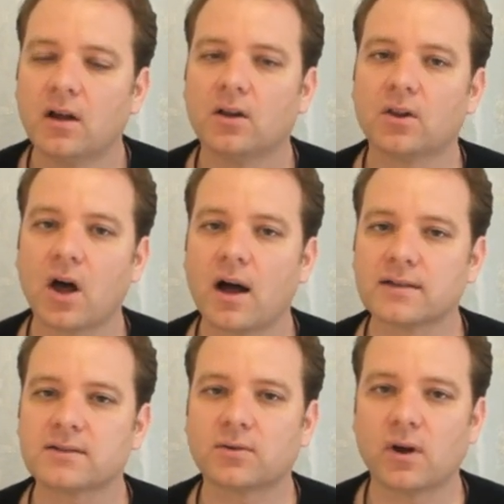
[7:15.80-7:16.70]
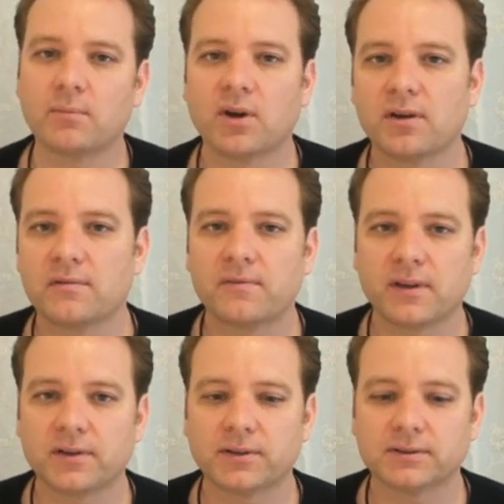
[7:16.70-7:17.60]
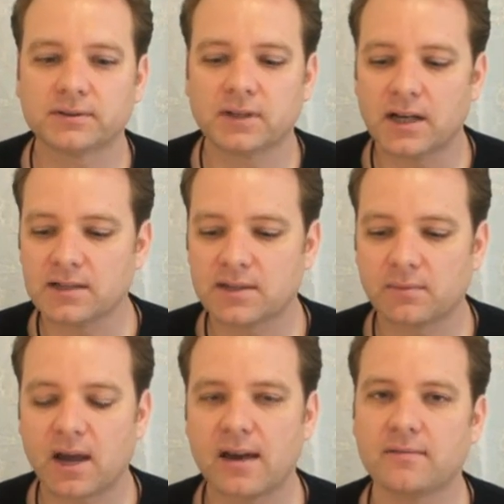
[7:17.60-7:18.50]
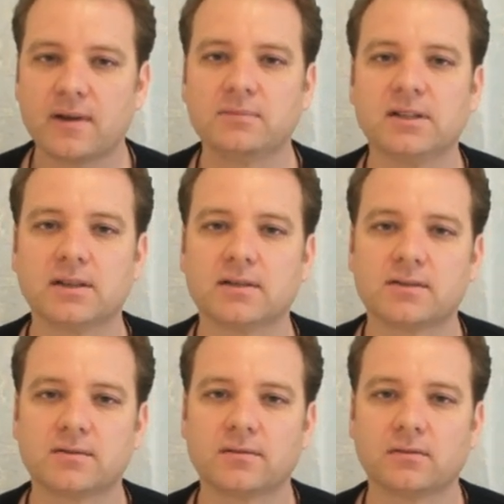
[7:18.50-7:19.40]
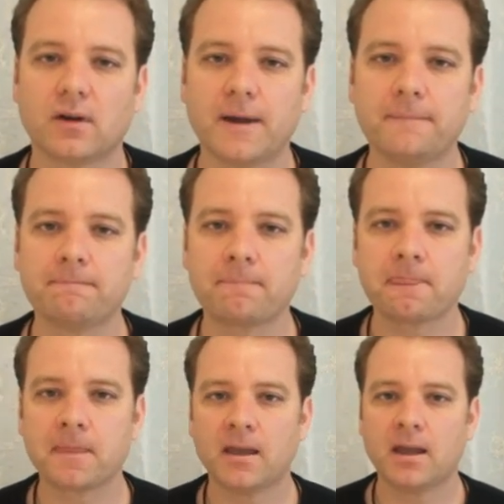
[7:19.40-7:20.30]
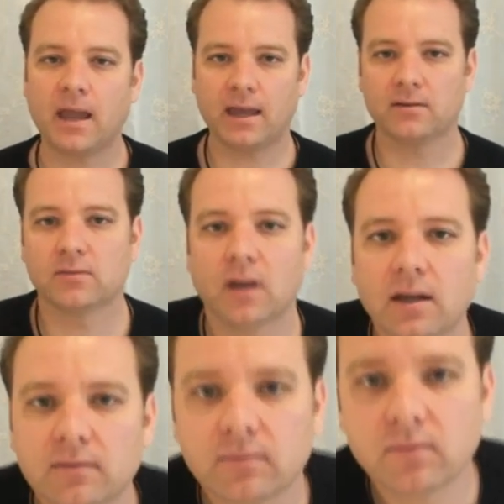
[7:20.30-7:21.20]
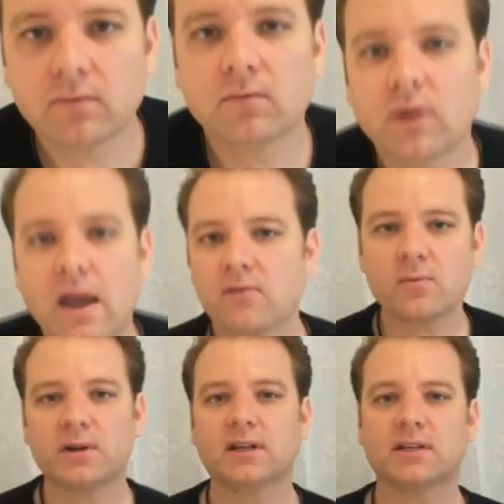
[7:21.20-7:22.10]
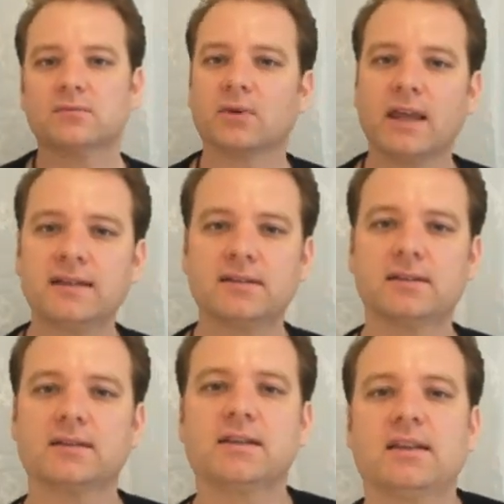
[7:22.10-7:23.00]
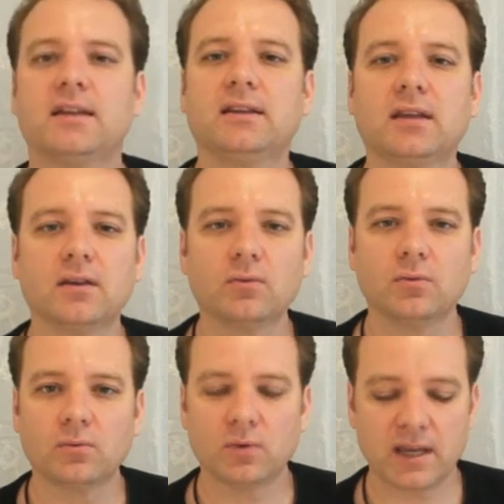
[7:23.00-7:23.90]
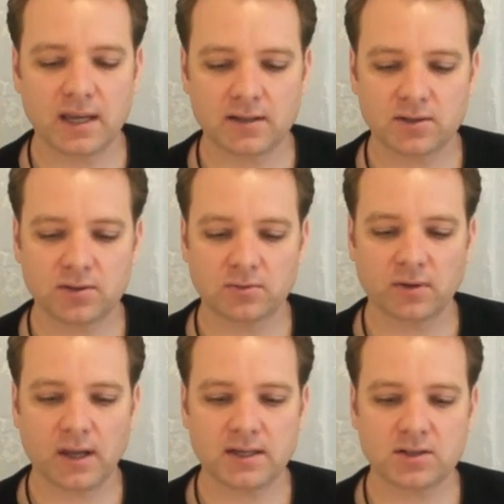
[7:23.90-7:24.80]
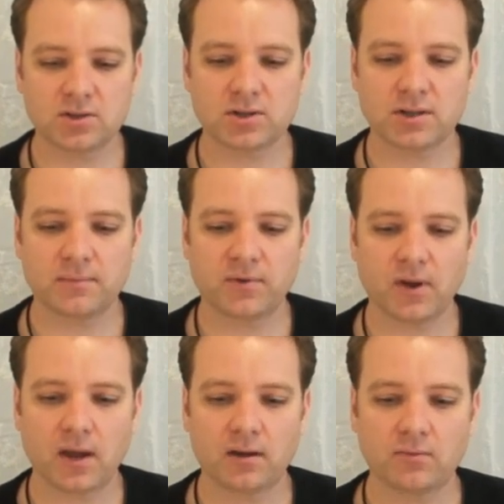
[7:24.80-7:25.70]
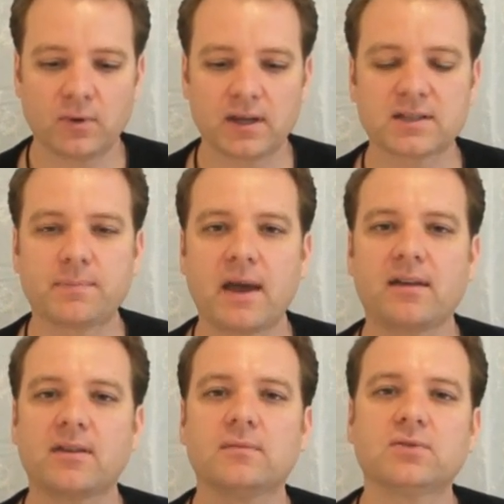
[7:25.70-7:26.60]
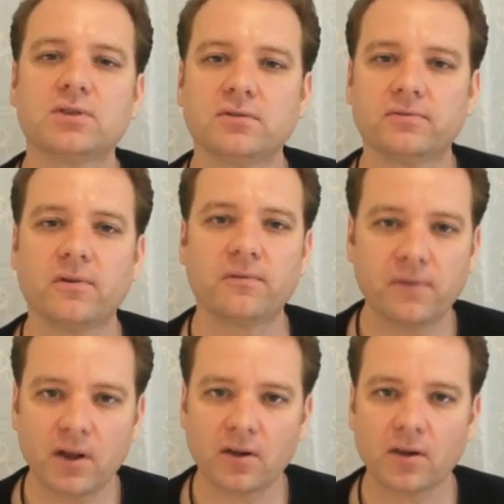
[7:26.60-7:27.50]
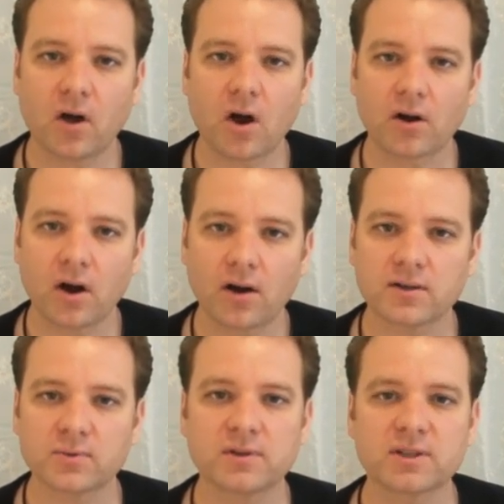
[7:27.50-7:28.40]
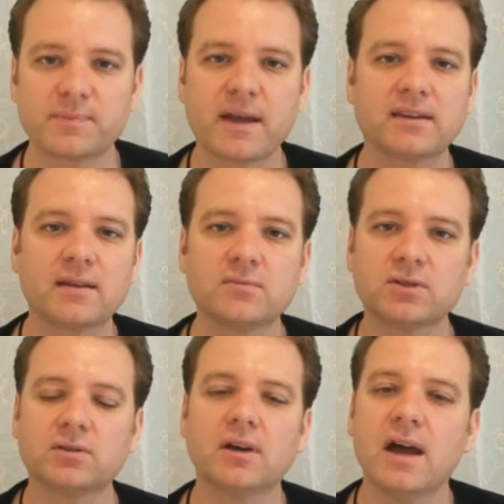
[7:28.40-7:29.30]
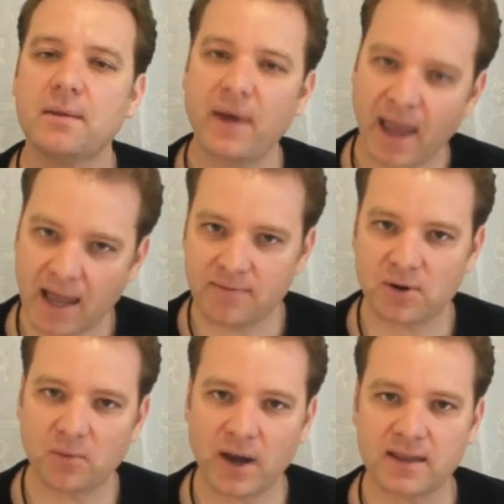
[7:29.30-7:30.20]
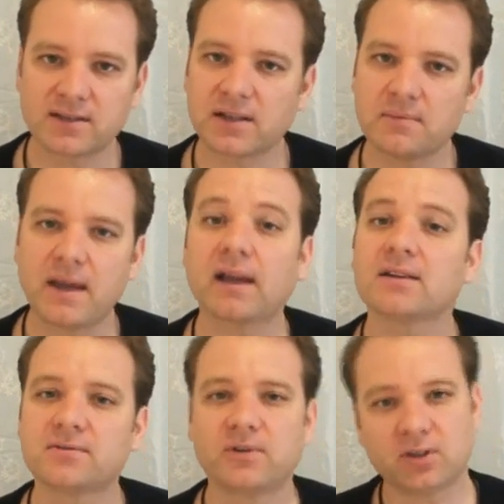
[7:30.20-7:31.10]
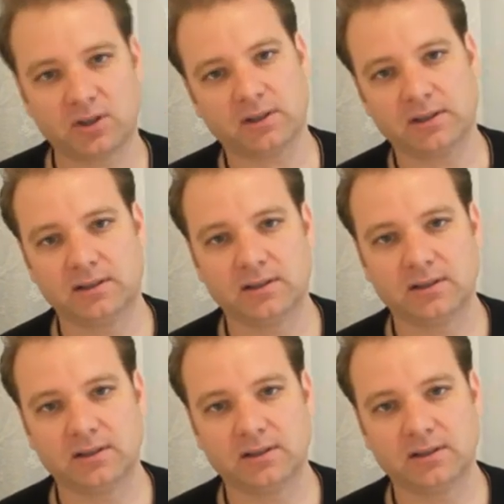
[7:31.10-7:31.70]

loss, or I'm going to feel some kind of emptiness, right? And everyone can relate to this. I think that we get into relationships and we expect them to fulfill our hearts. We expect them to behave in a way that's going to make us feel good.